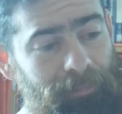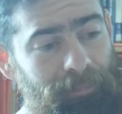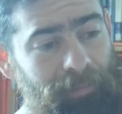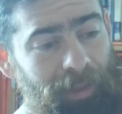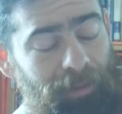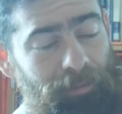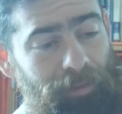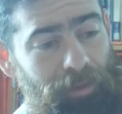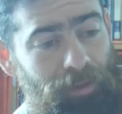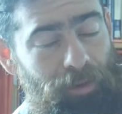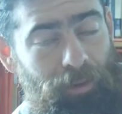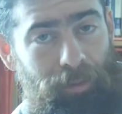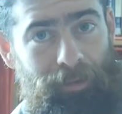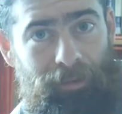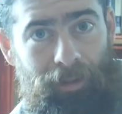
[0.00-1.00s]
inverse
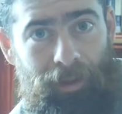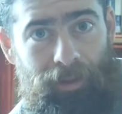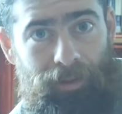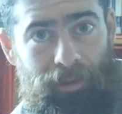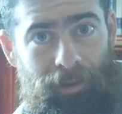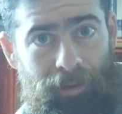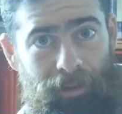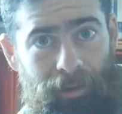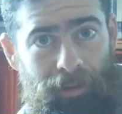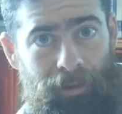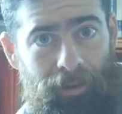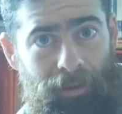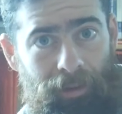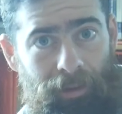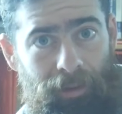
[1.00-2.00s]
correlation
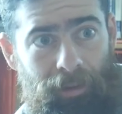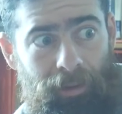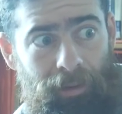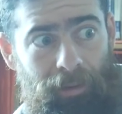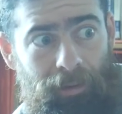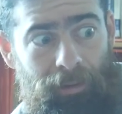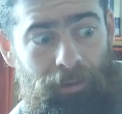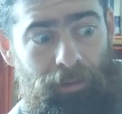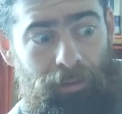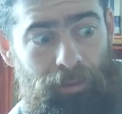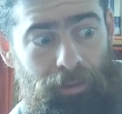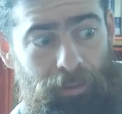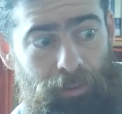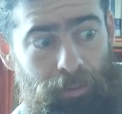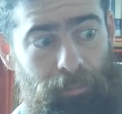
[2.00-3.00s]

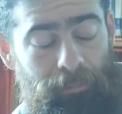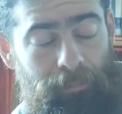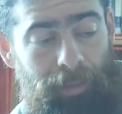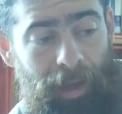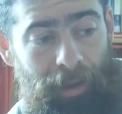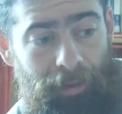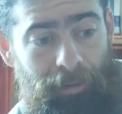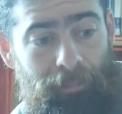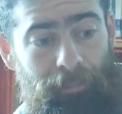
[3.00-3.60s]
to Ben,